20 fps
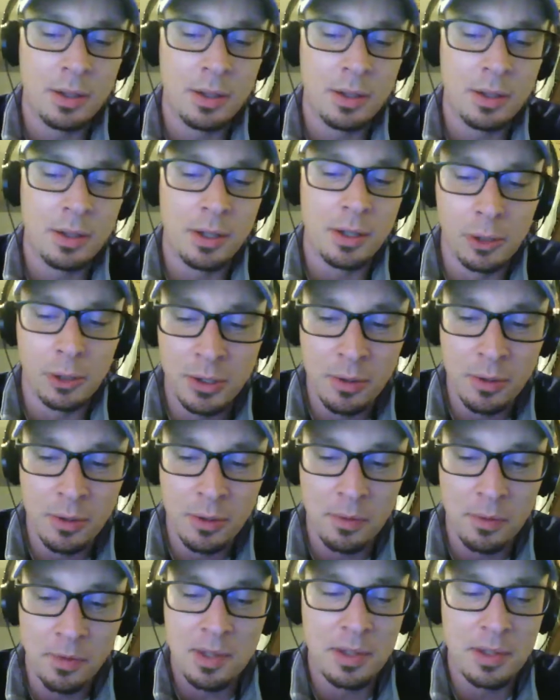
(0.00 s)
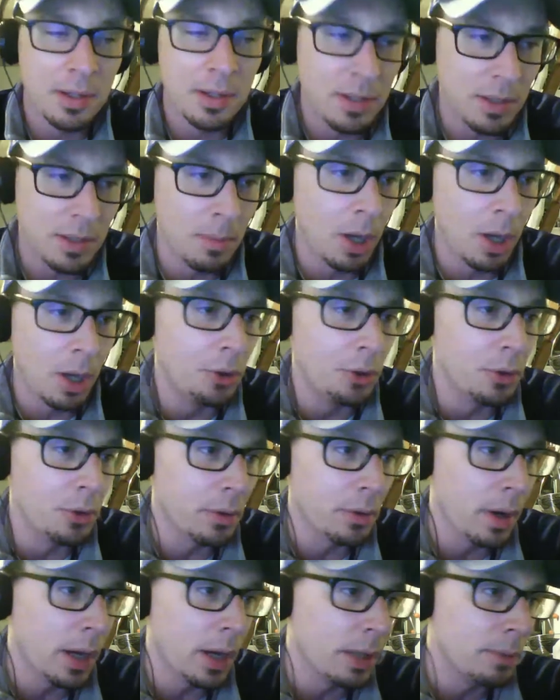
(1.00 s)
in the early 2000s into some
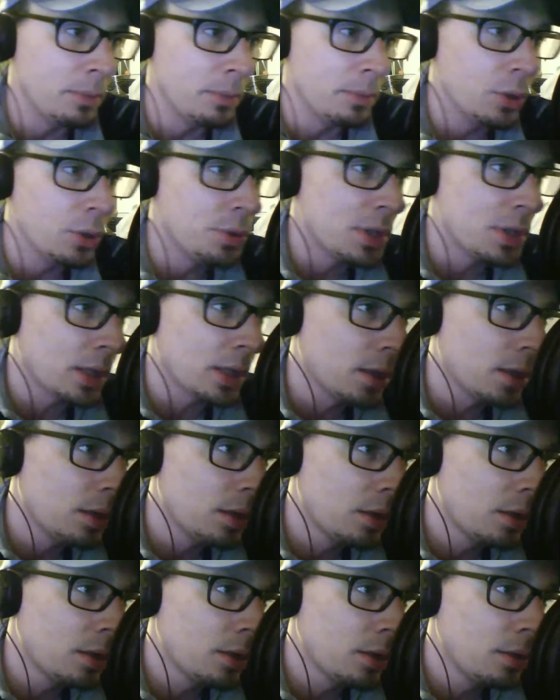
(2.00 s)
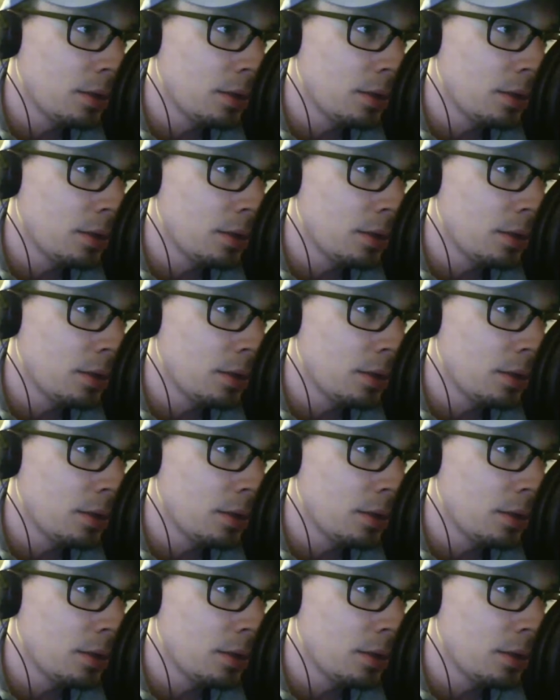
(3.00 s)
underground music.